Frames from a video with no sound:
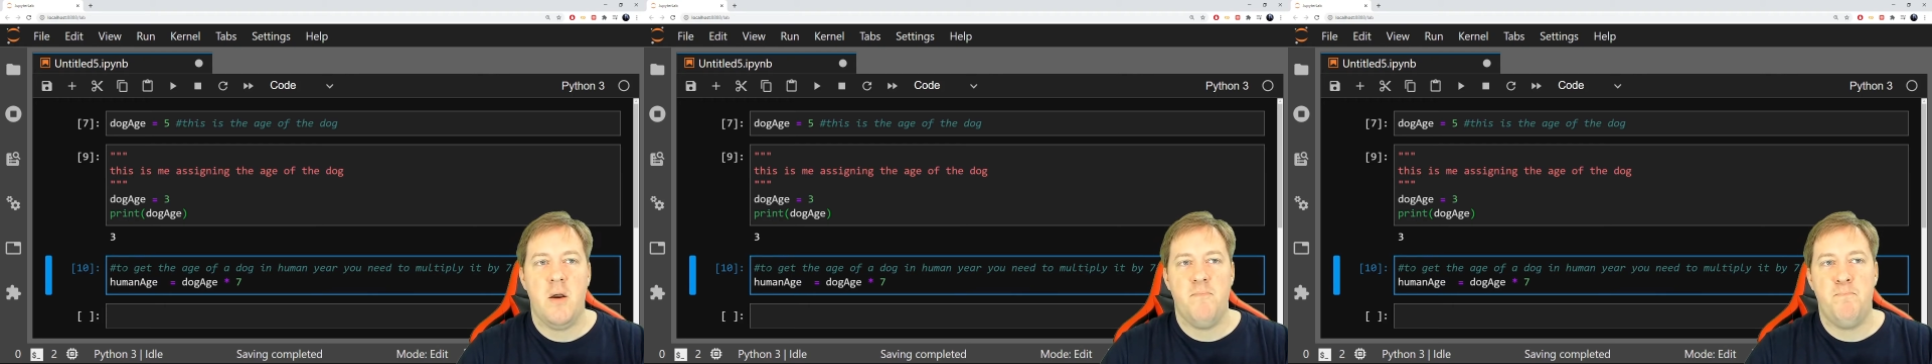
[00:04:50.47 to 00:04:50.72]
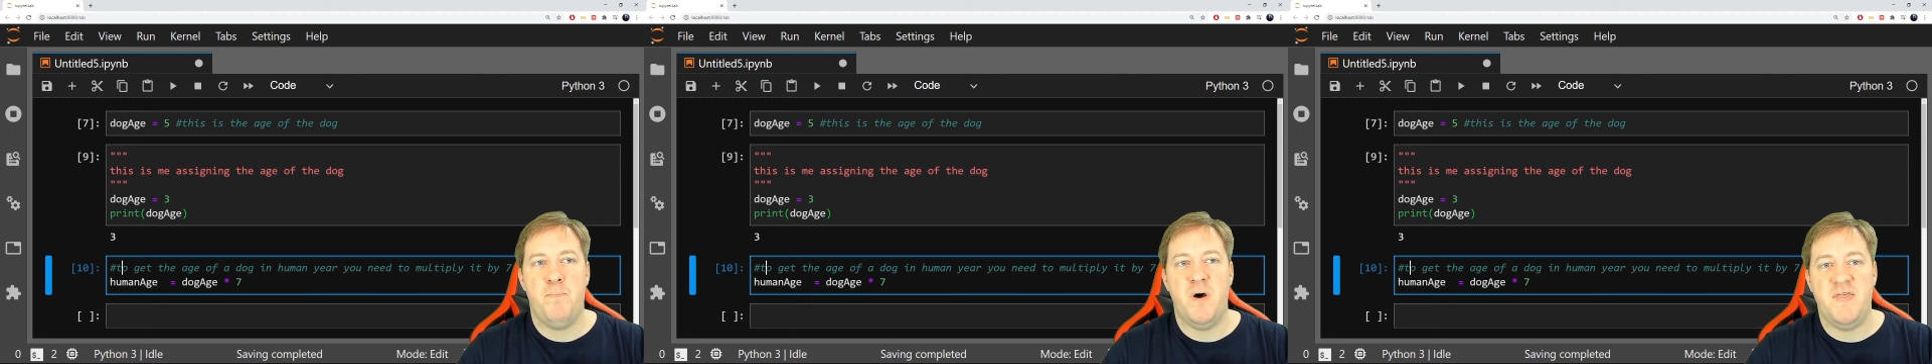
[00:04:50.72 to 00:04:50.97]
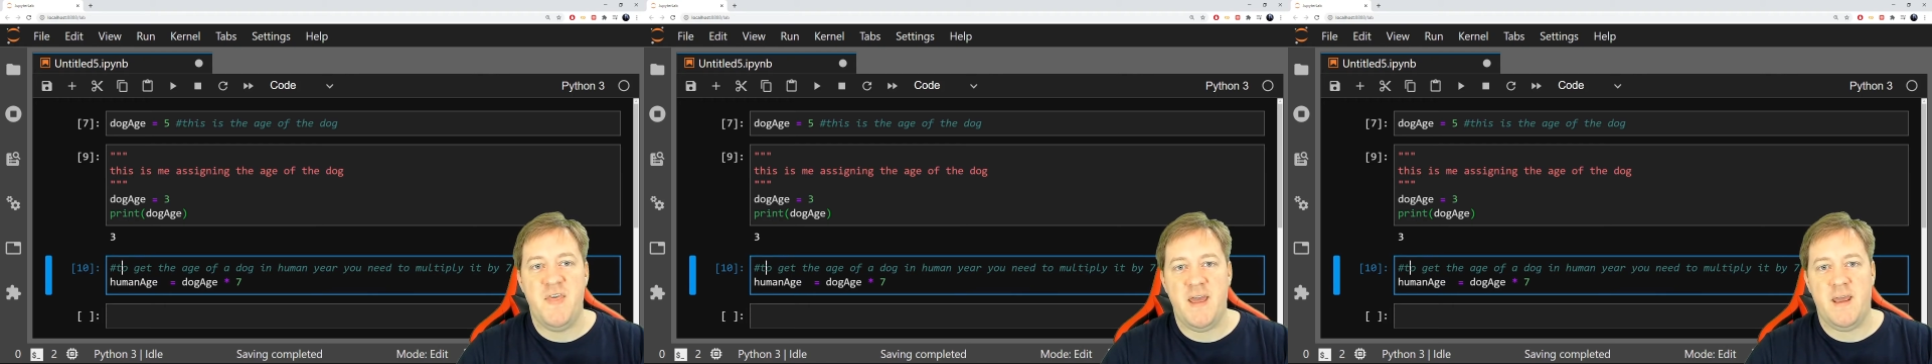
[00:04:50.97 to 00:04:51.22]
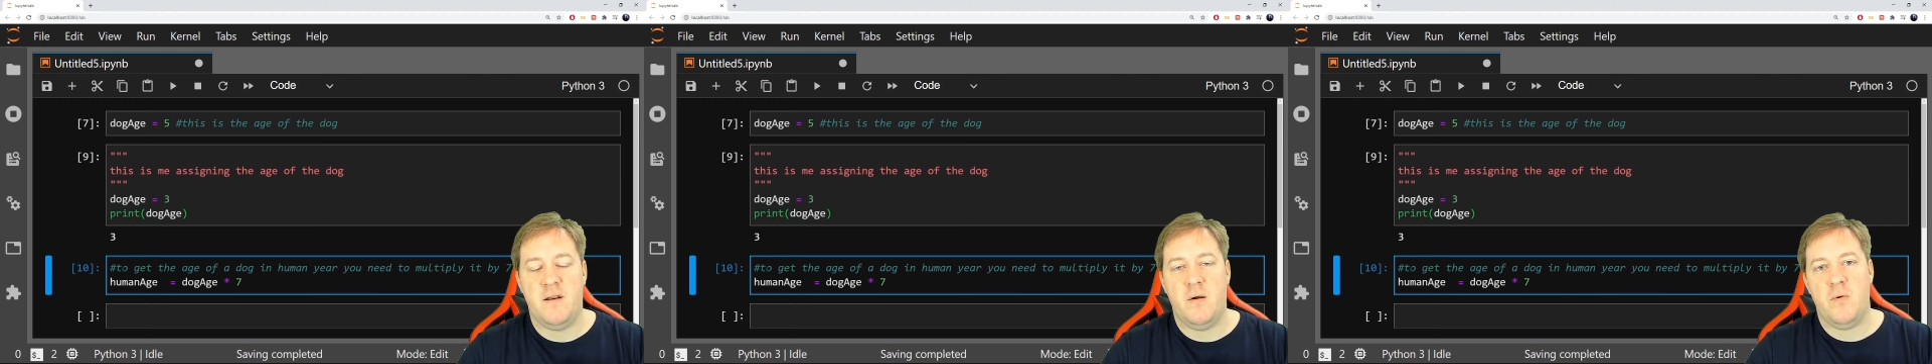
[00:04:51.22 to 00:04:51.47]
But
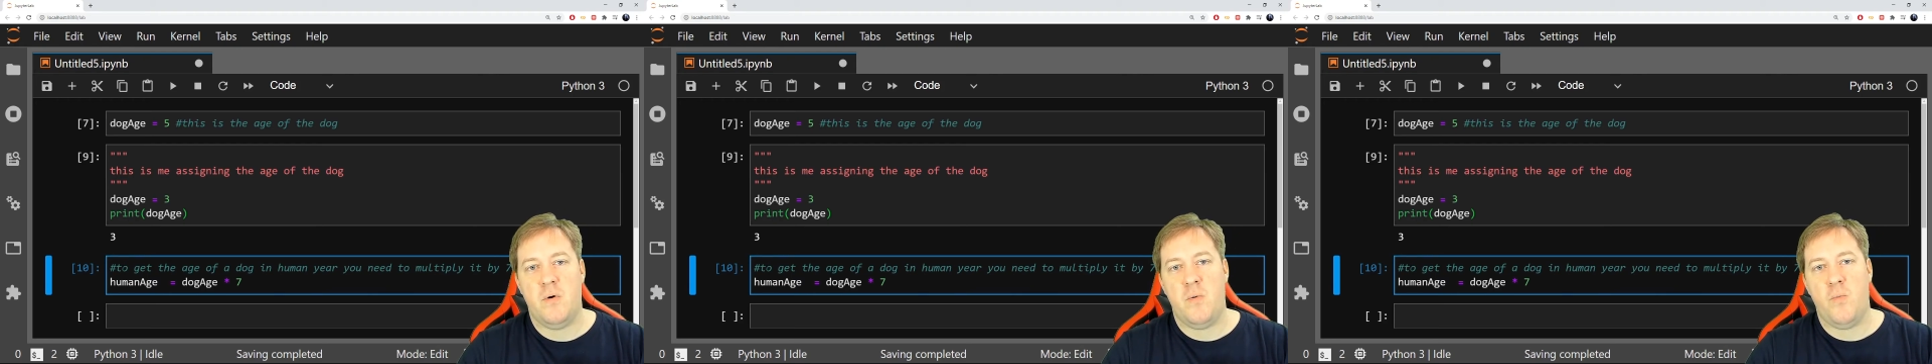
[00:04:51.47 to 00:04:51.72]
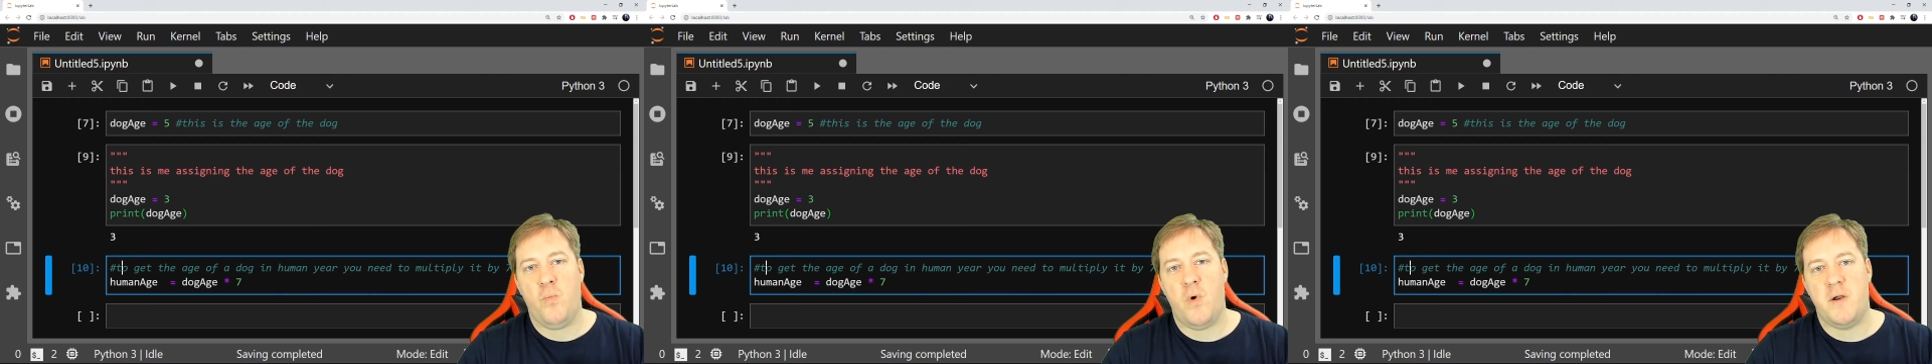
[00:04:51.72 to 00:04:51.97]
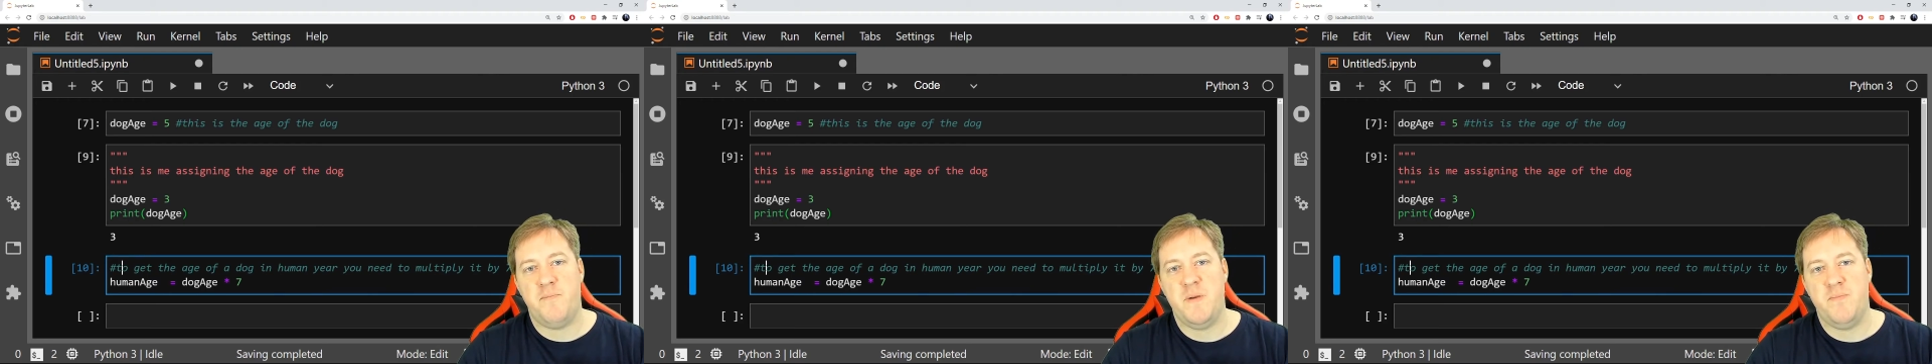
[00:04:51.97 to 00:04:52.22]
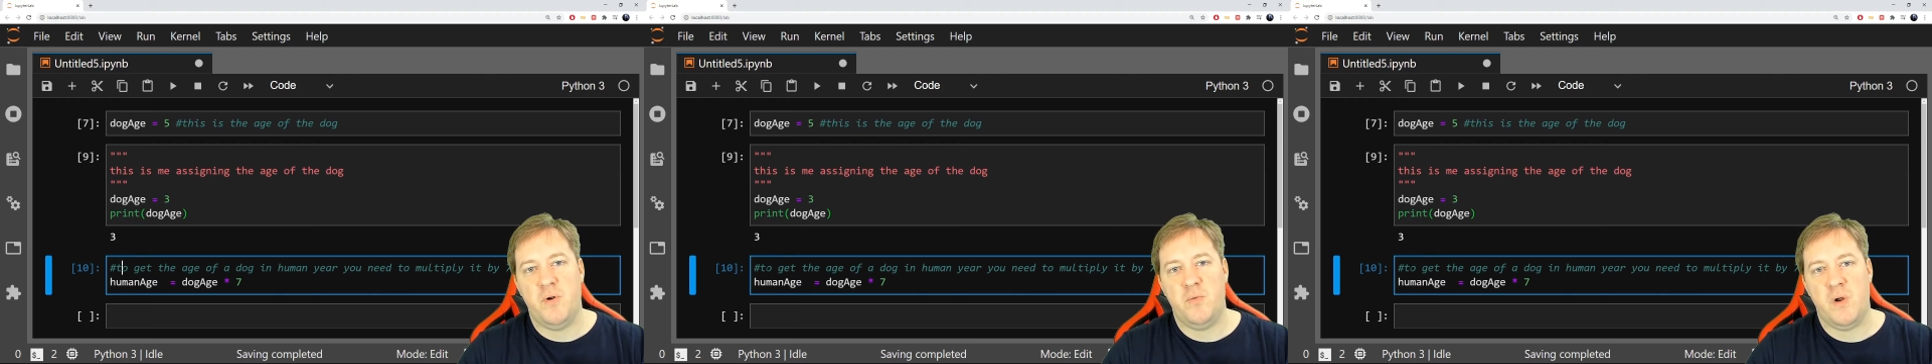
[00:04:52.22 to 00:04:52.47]
then what
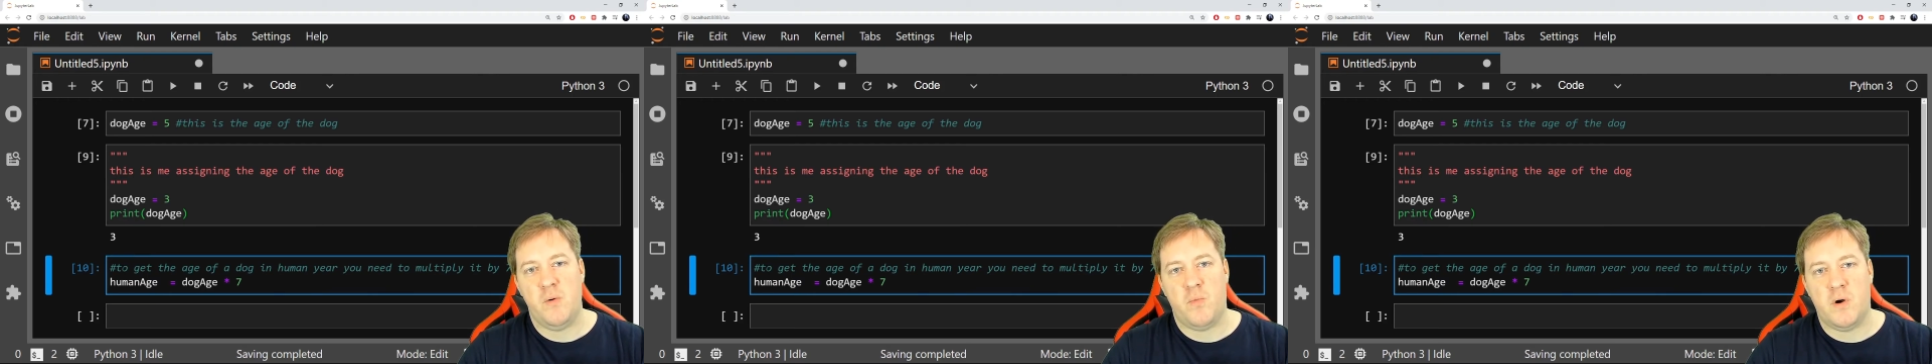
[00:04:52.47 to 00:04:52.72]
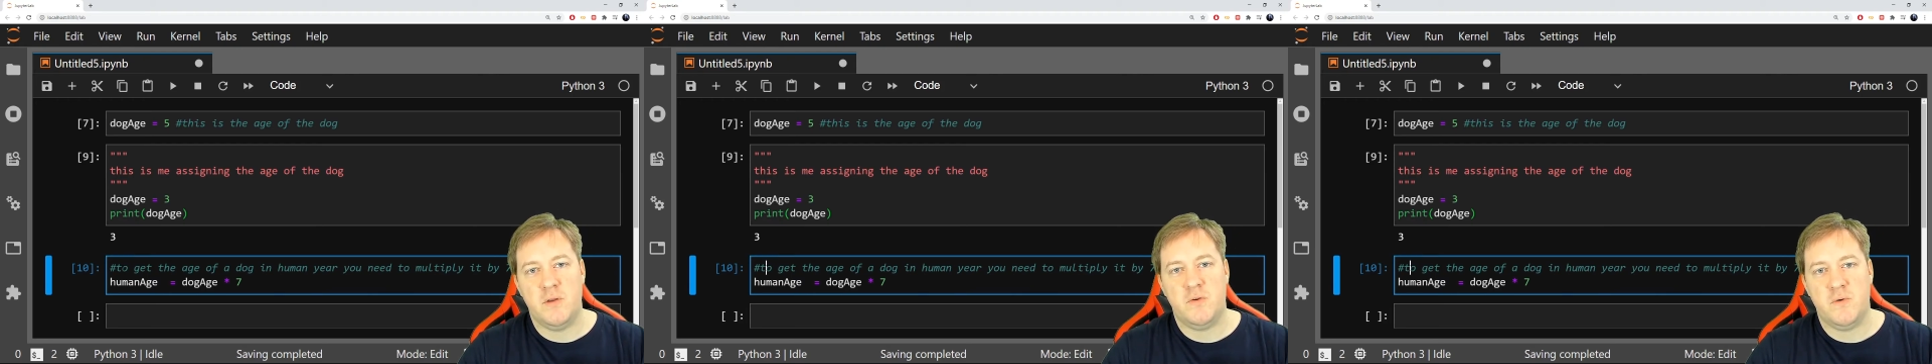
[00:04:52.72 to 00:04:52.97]
people will want